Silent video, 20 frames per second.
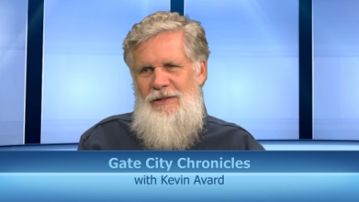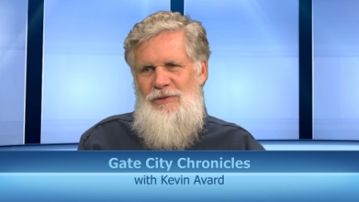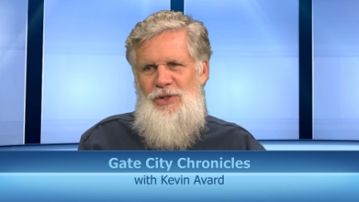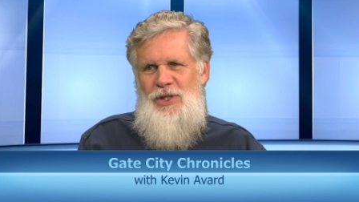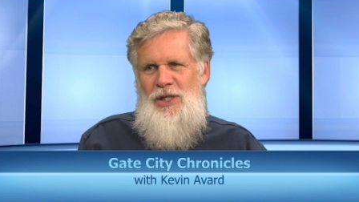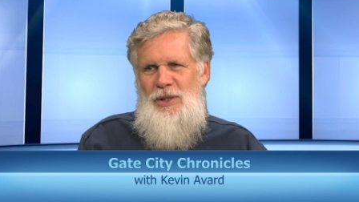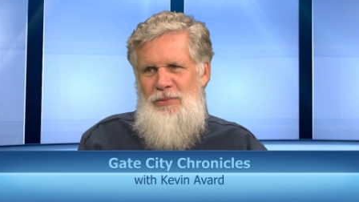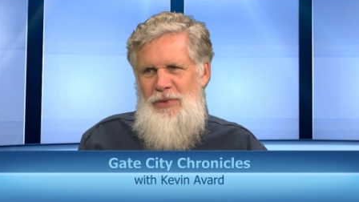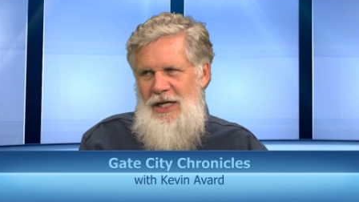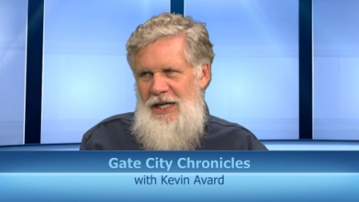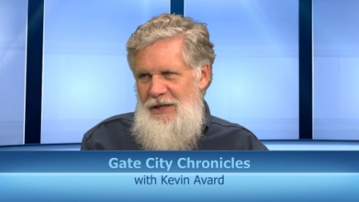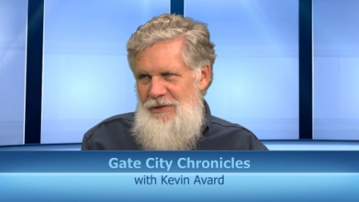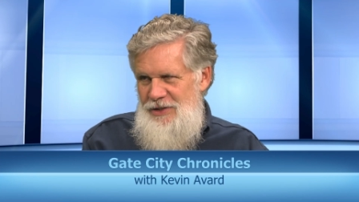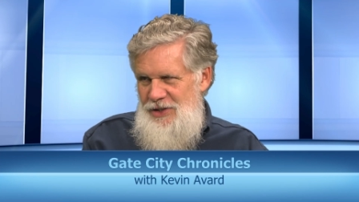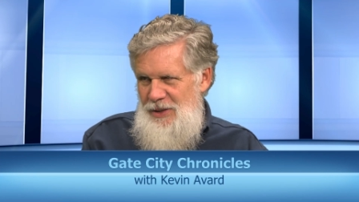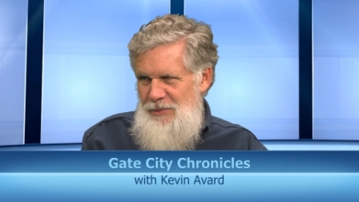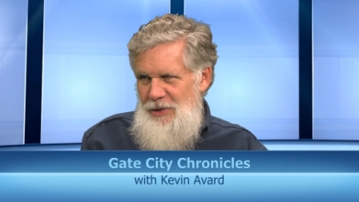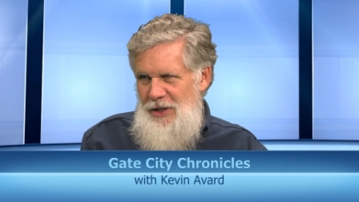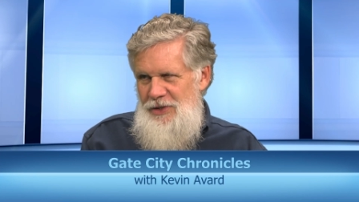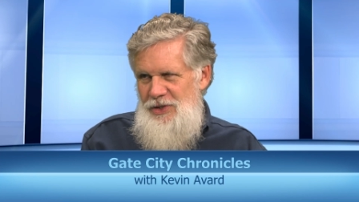I was going to buy
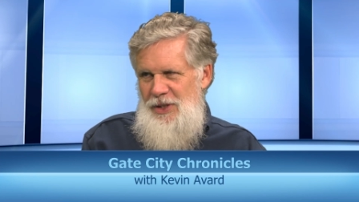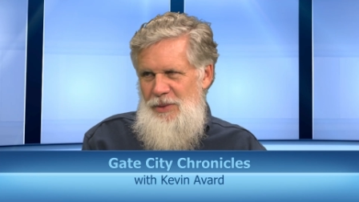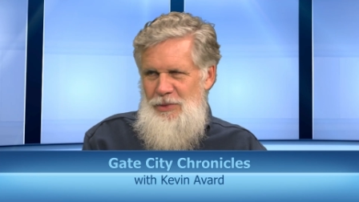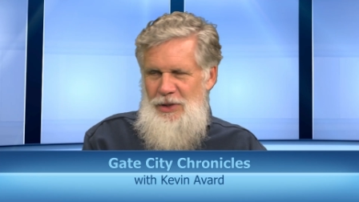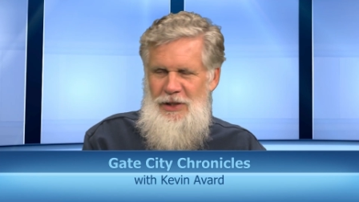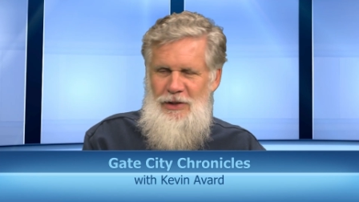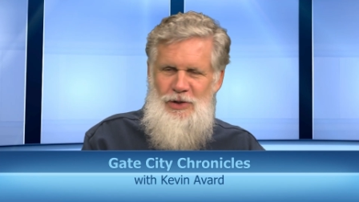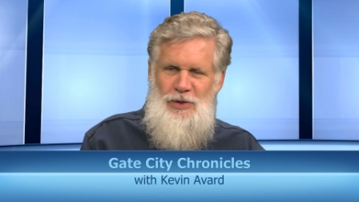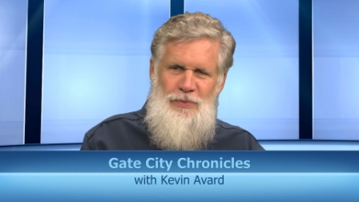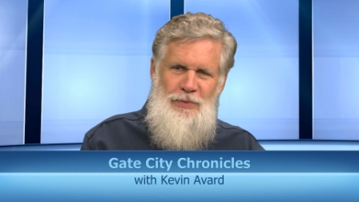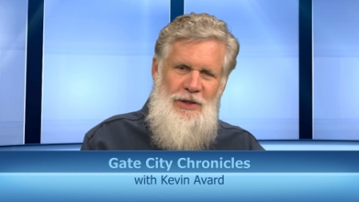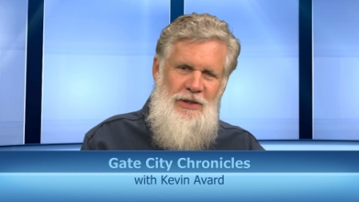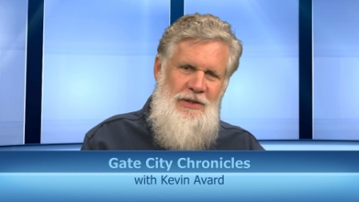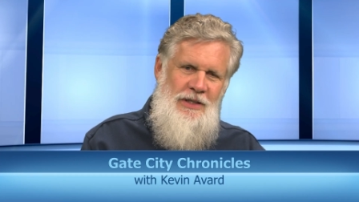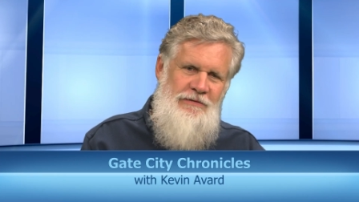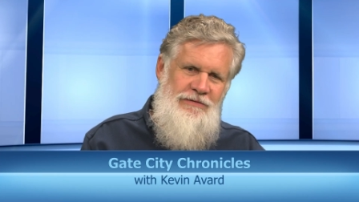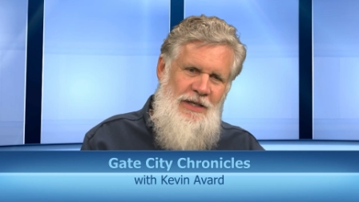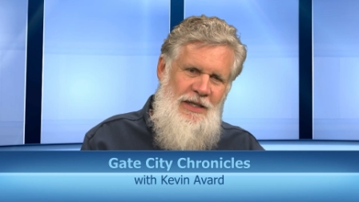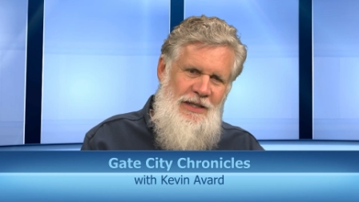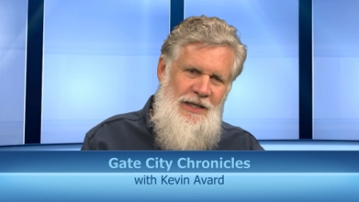something that someone else built,
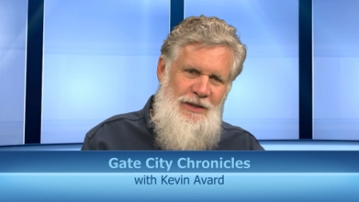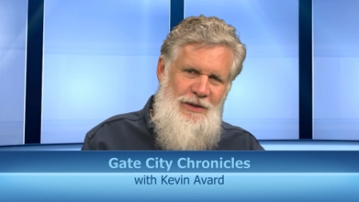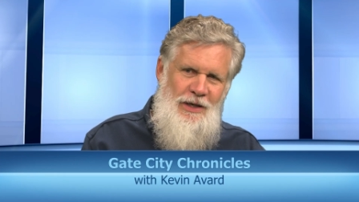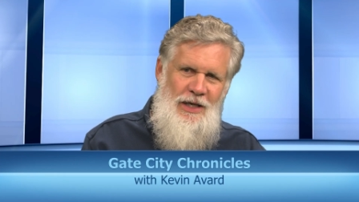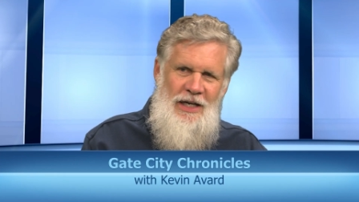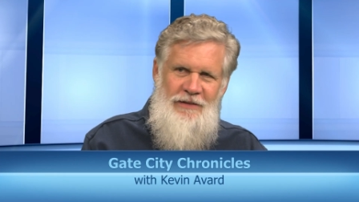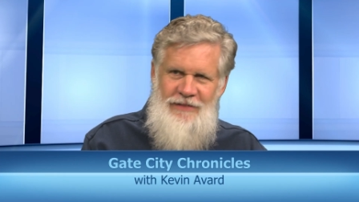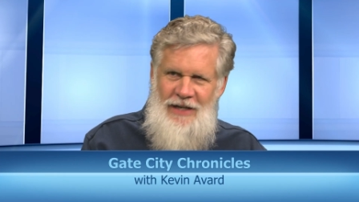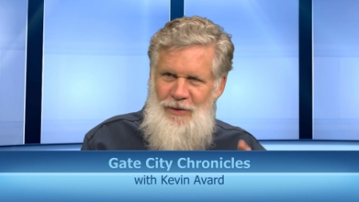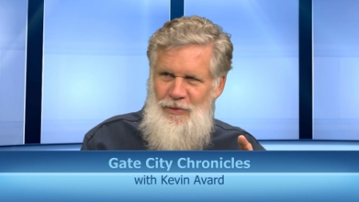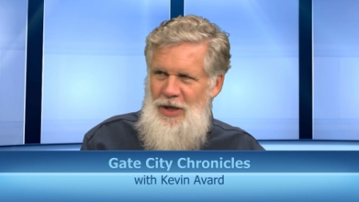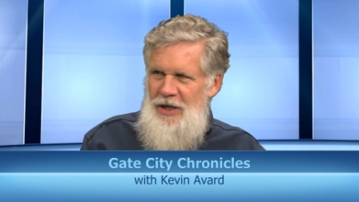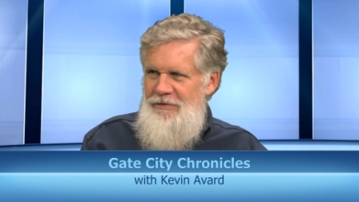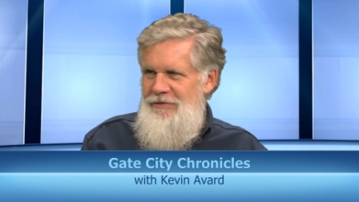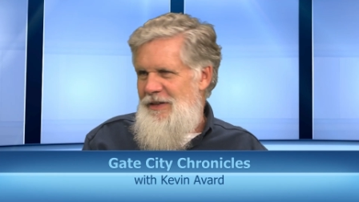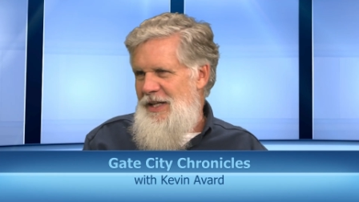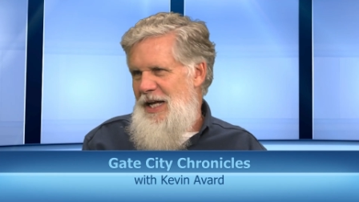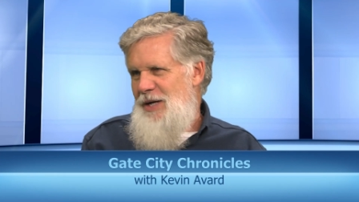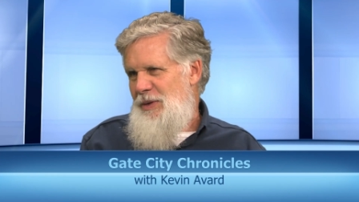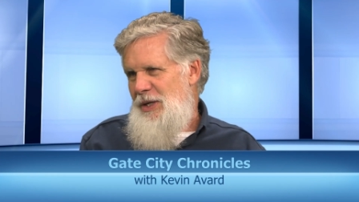and I finally thought, if I want
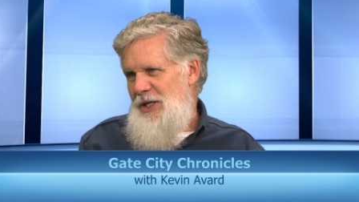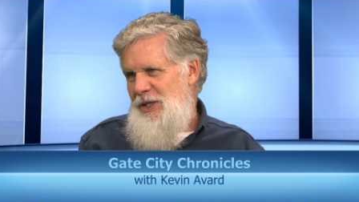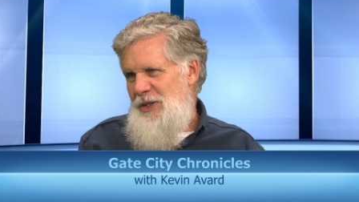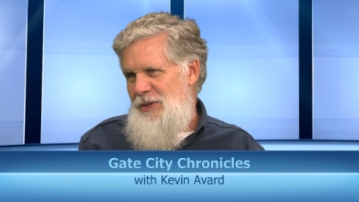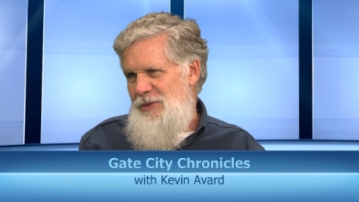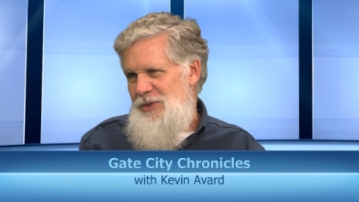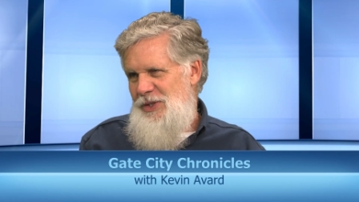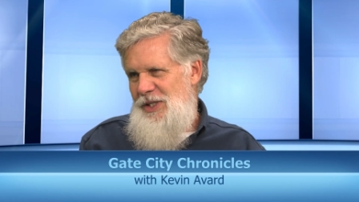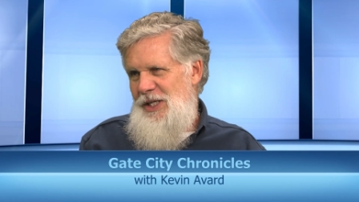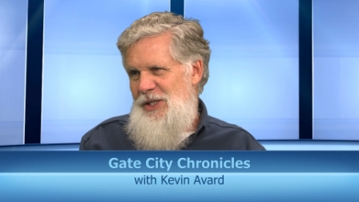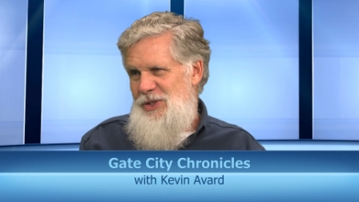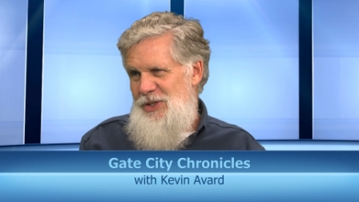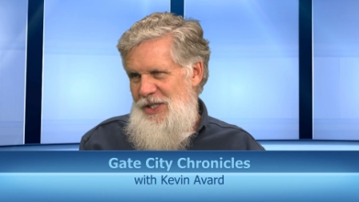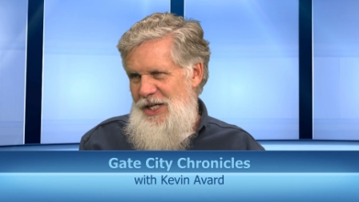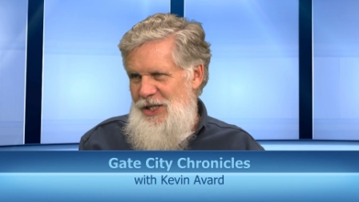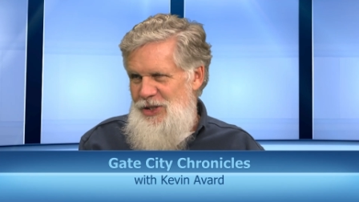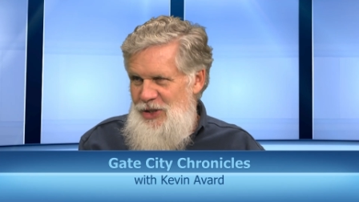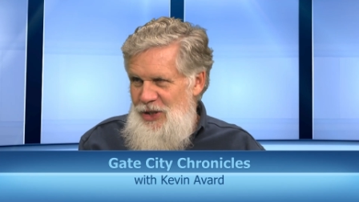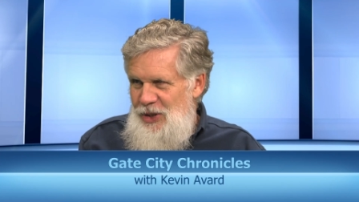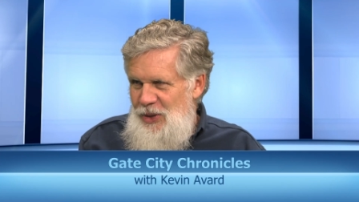to fly one of those things,
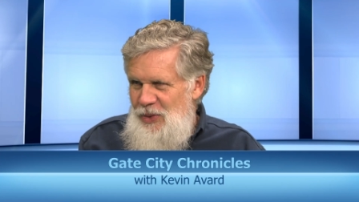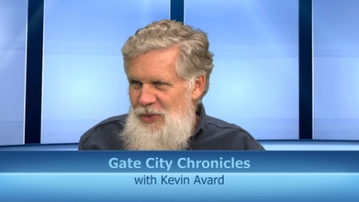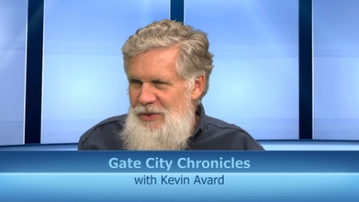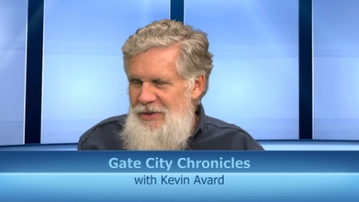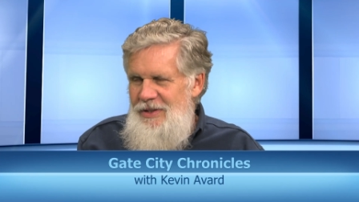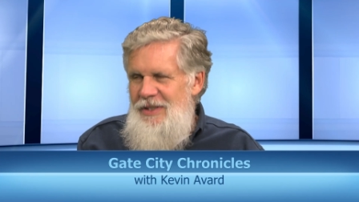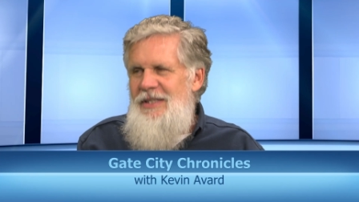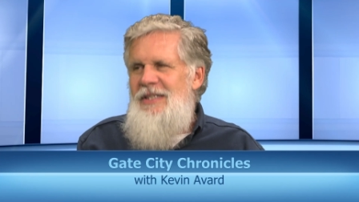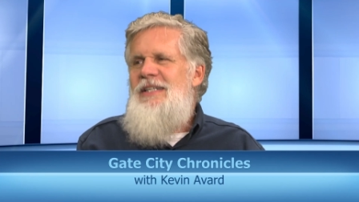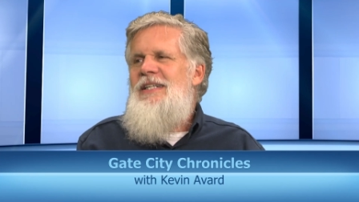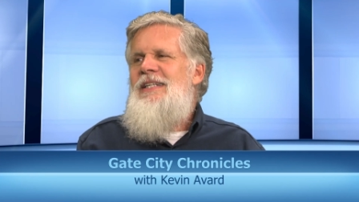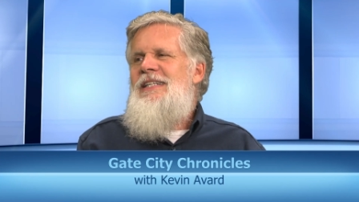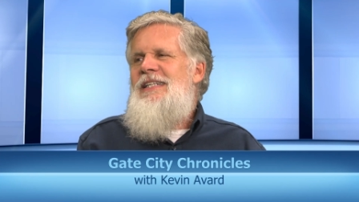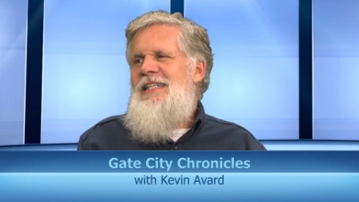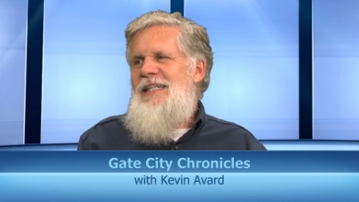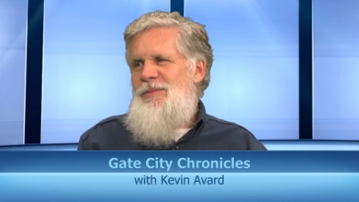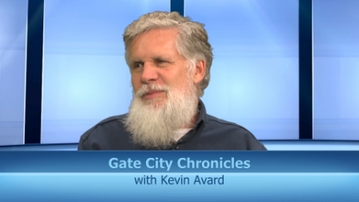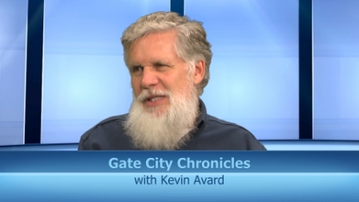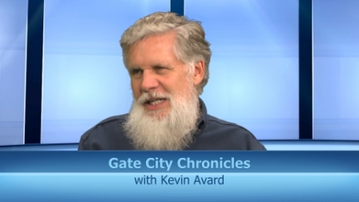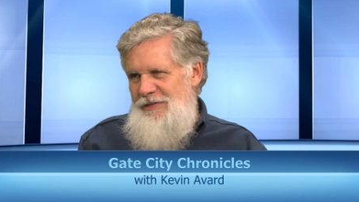and I do,
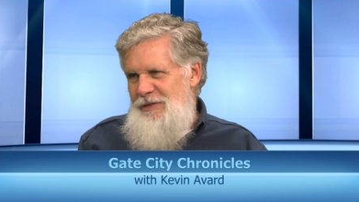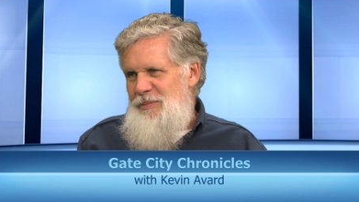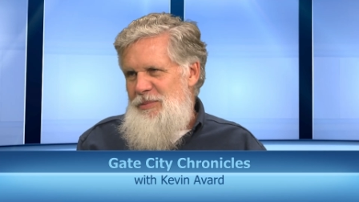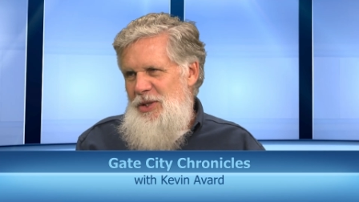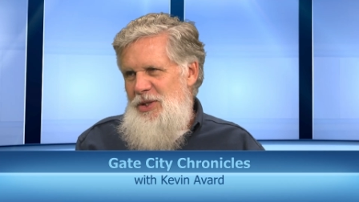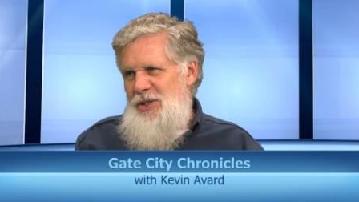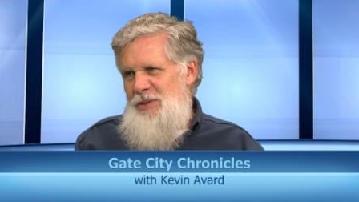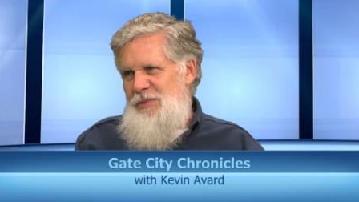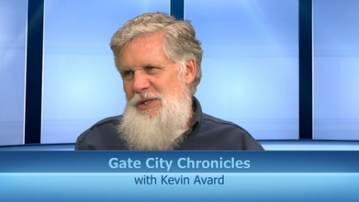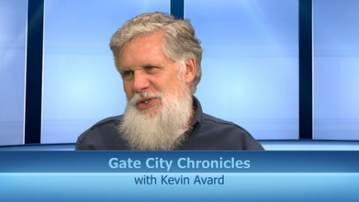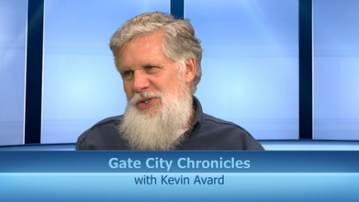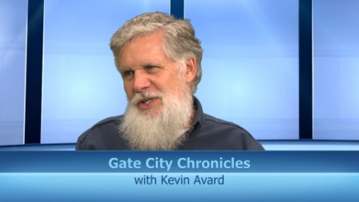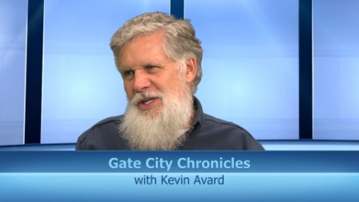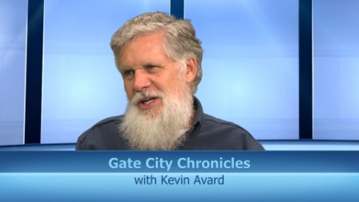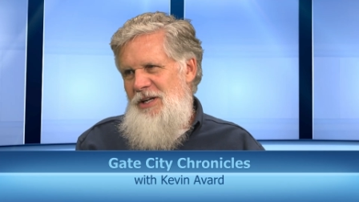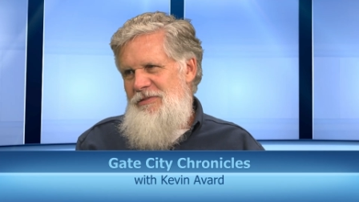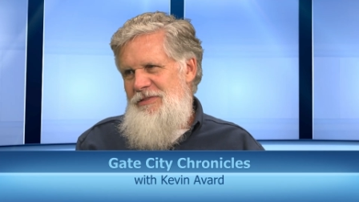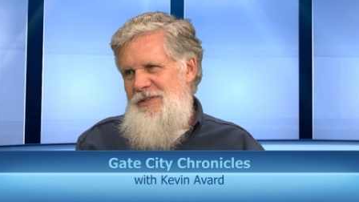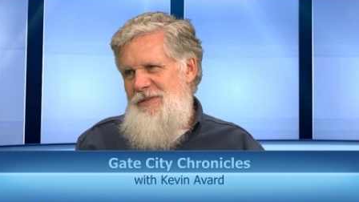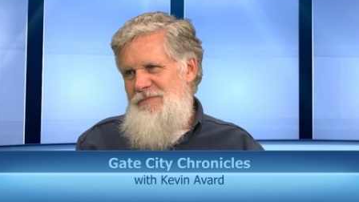I'm going to have to build it
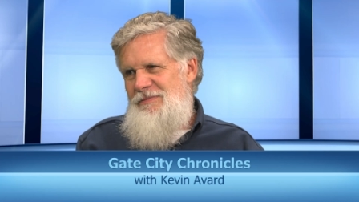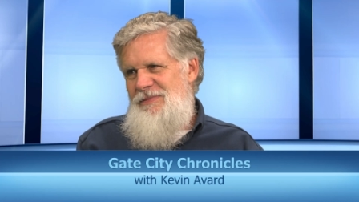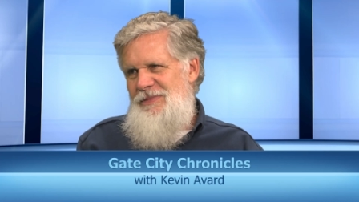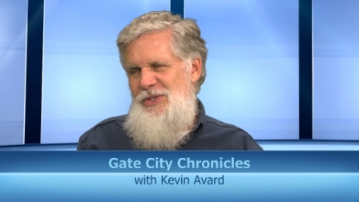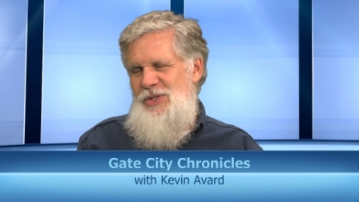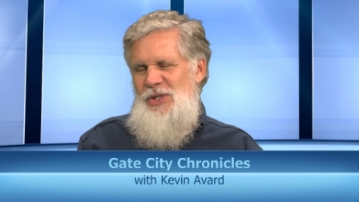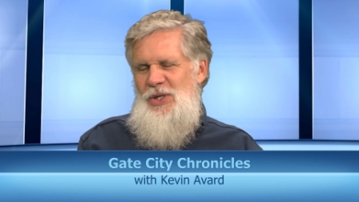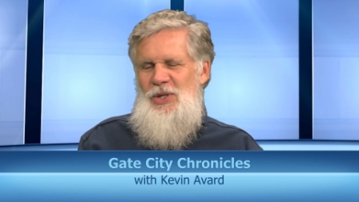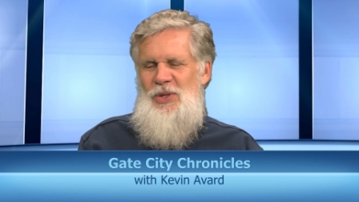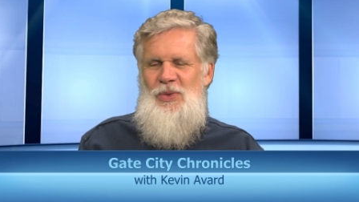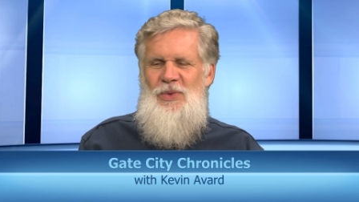myself. So